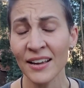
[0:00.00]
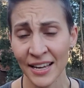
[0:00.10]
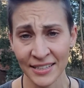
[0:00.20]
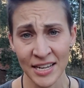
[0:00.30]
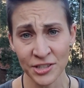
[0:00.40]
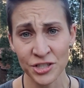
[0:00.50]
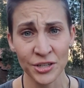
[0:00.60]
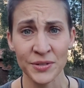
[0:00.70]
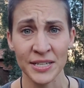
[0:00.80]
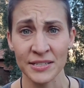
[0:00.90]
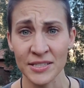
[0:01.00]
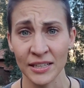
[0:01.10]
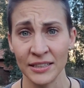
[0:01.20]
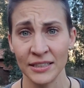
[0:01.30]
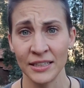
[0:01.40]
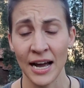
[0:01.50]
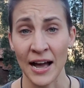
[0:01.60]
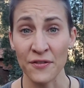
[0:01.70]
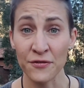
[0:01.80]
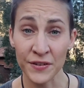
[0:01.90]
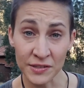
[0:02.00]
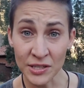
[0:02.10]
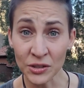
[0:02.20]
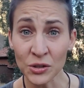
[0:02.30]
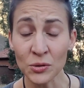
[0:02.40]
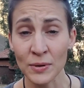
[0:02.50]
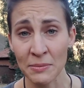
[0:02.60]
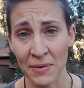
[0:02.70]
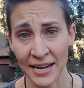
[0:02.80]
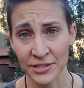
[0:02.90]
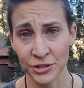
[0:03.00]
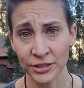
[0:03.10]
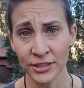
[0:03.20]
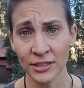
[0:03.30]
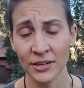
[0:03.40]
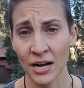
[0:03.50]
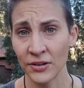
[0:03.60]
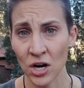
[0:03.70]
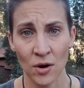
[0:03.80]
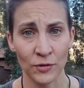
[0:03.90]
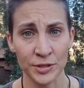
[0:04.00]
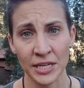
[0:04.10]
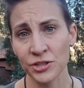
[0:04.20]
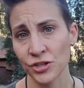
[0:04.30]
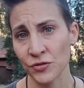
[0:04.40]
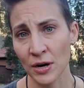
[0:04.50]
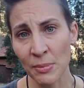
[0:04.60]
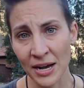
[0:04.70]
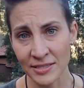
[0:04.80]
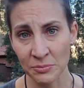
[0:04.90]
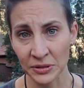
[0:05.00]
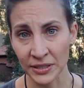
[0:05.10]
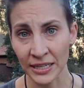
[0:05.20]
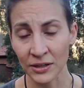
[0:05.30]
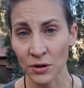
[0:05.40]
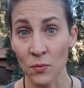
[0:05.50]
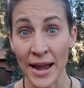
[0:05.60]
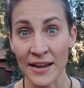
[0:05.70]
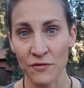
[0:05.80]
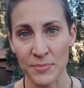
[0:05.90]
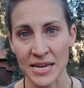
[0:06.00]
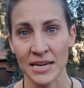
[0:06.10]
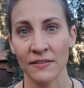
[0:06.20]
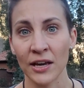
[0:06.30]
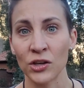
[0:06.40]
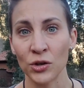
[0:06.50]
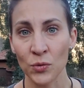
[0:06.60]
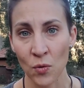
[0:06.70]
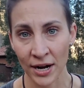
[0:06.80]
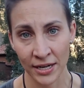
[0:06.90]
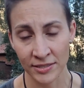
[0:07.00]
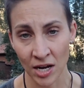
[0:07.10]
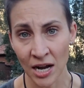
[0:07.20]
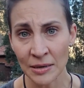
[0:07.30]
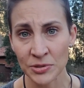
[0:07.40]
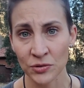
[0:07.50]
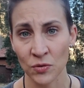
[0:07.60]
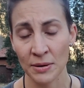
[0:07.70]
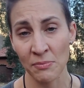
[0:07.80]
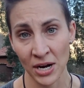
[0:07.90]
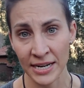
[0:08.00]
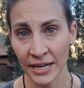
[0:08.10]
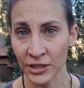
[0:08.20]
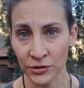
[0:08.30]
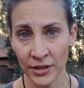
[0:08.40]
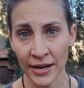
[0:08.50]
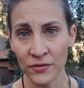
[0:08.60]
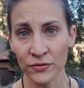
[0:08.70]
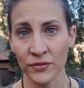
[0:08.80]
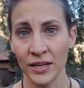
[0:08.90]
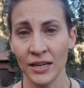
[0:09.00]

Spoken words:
And a touchstone is a physical reminder of a conversation or a possibility or a way of being that you want to adopt or embody in your life.